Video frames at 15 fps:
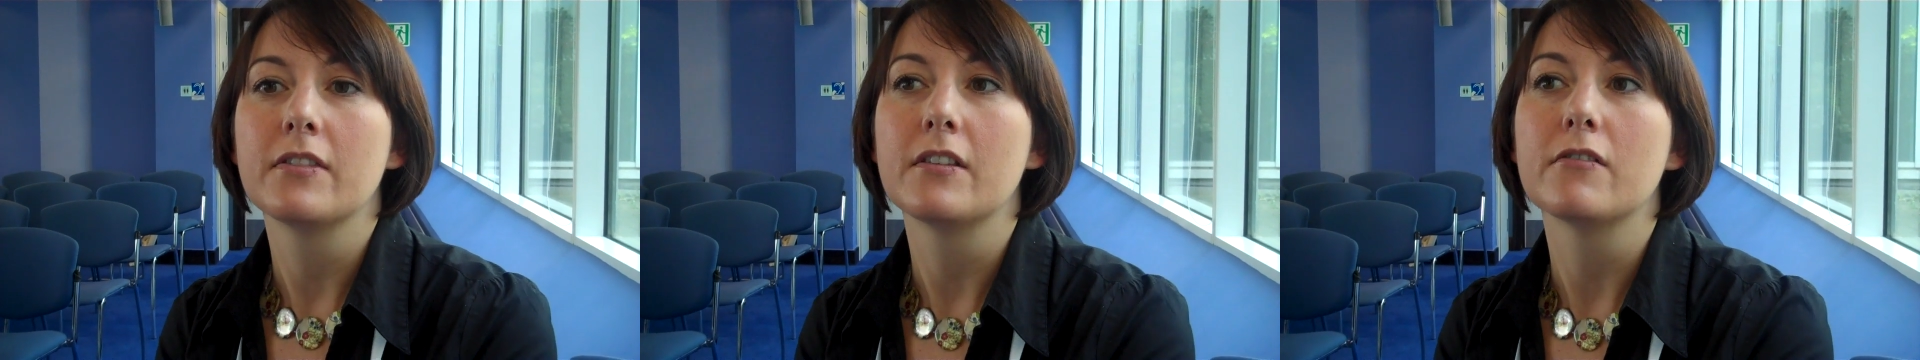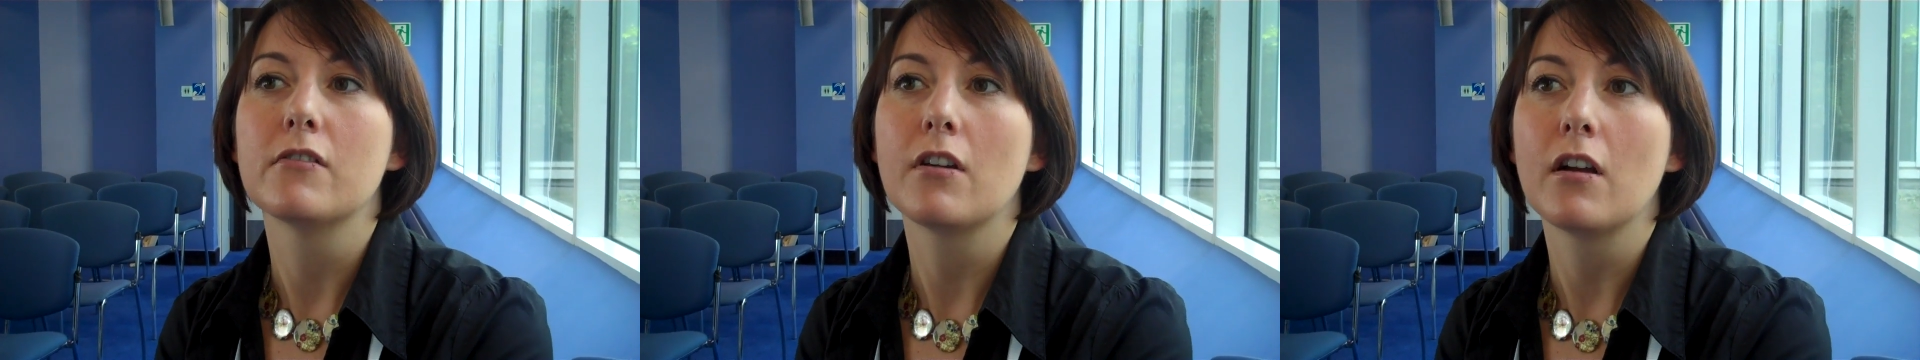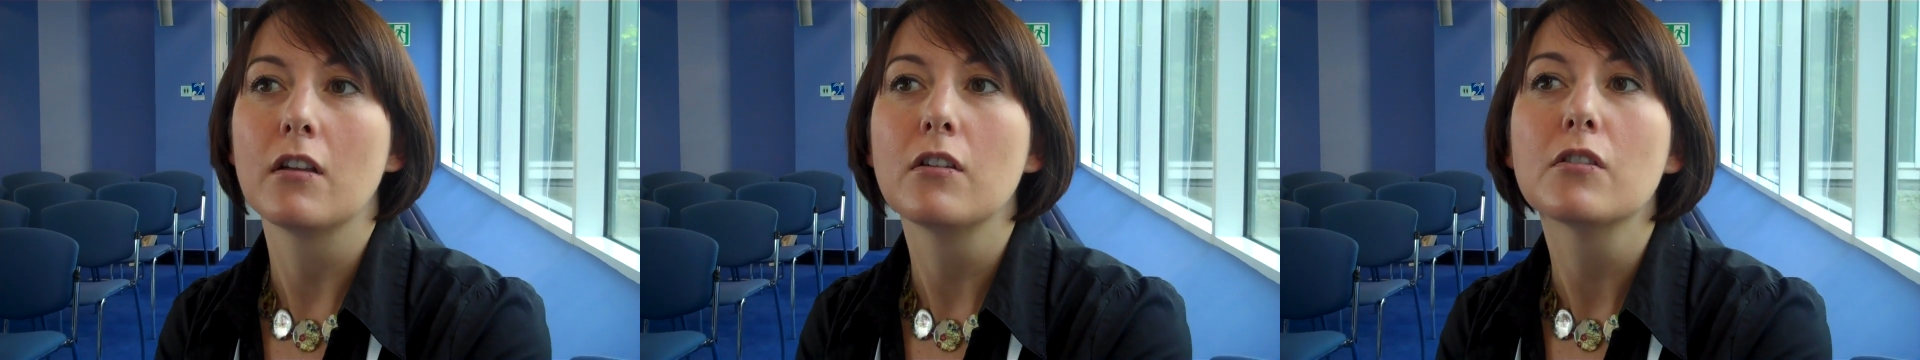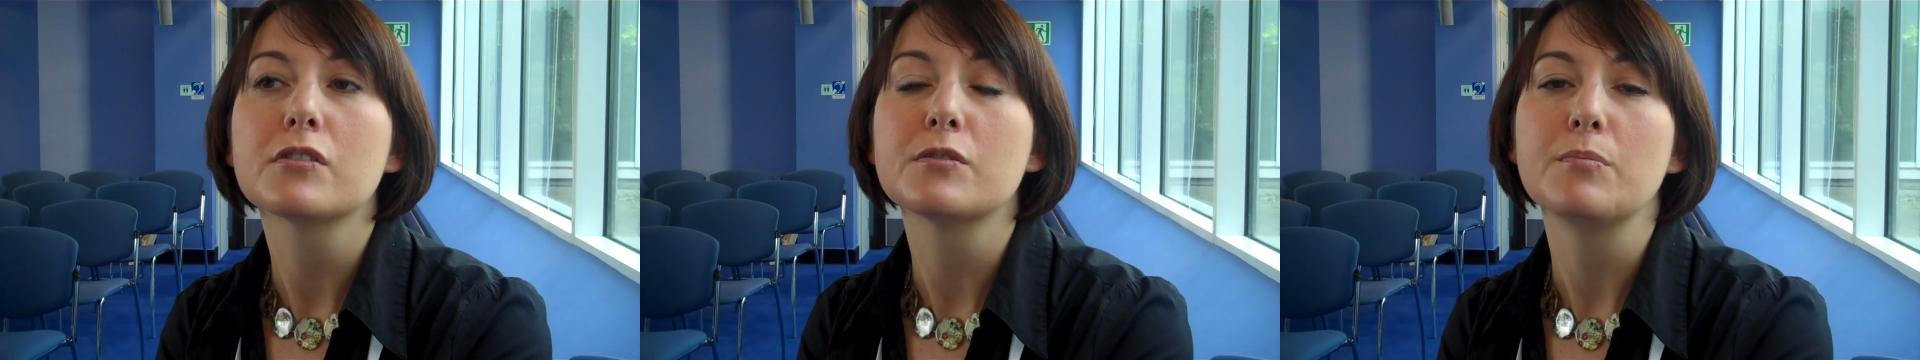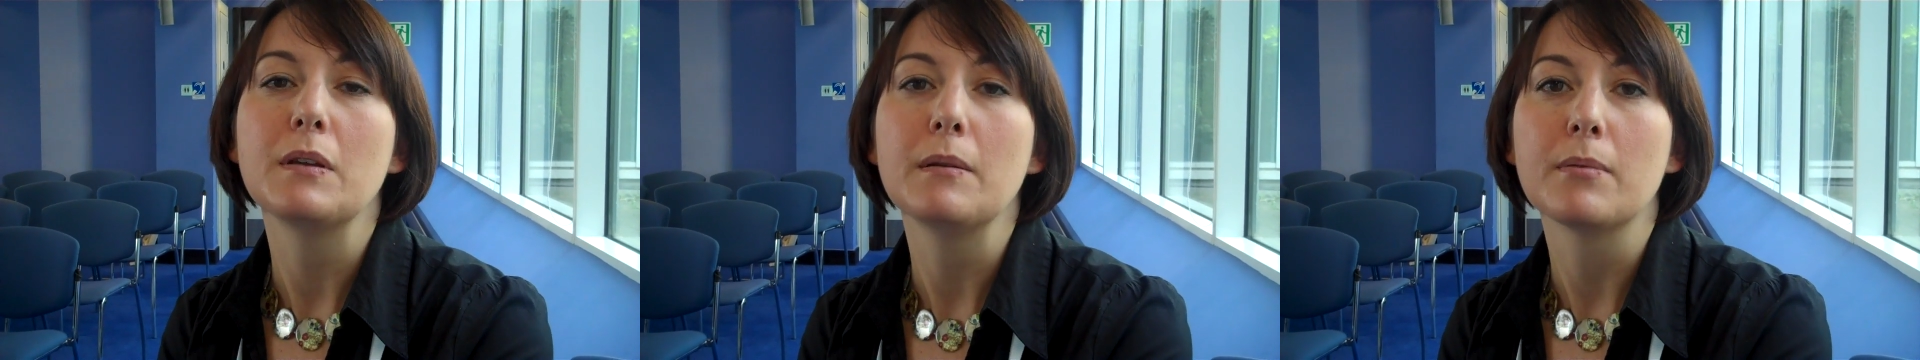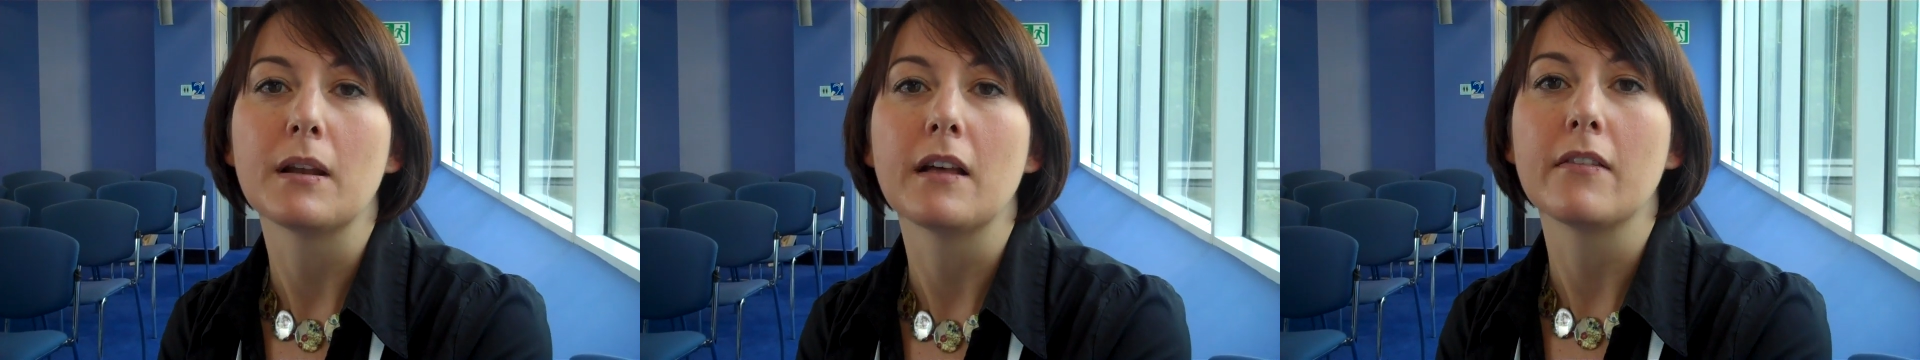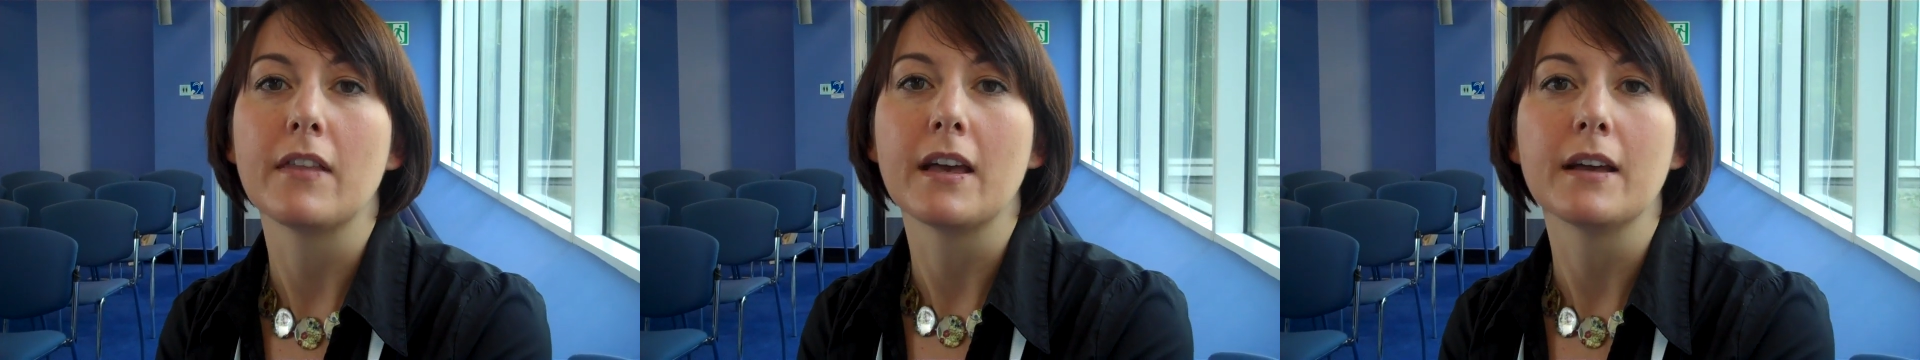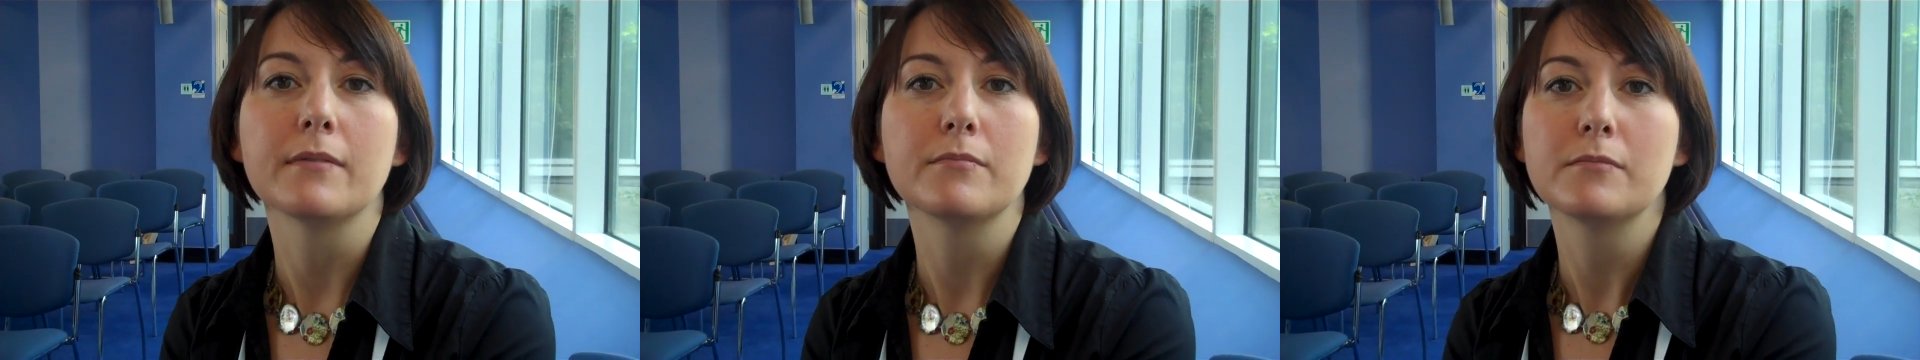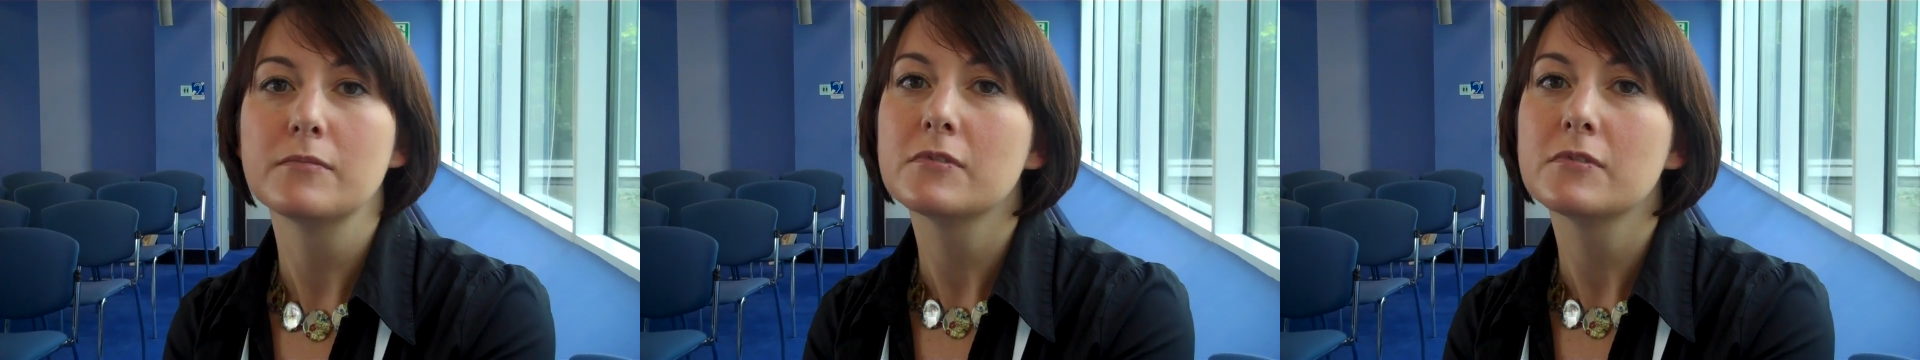There are a lot of people out there